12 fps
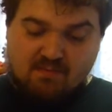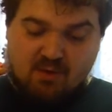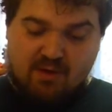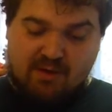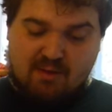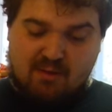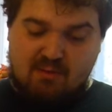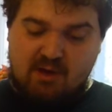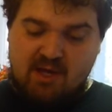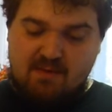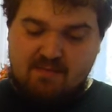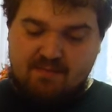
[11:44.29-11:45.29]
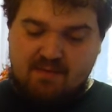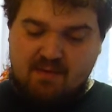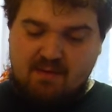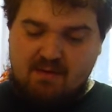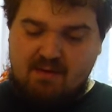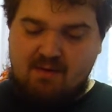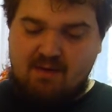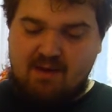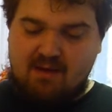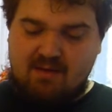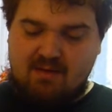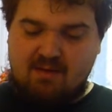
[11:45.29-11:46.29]
They're like sweet and
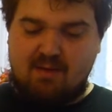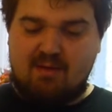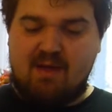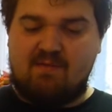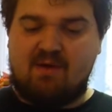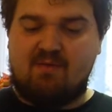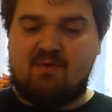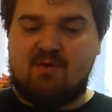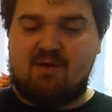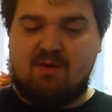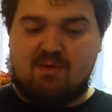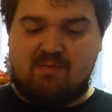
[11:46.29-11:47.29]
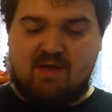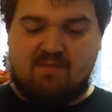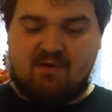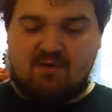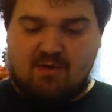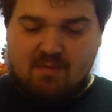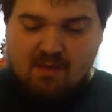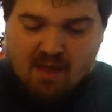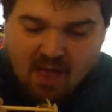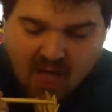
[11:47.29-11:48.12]
like just have like a really nice flavor to them.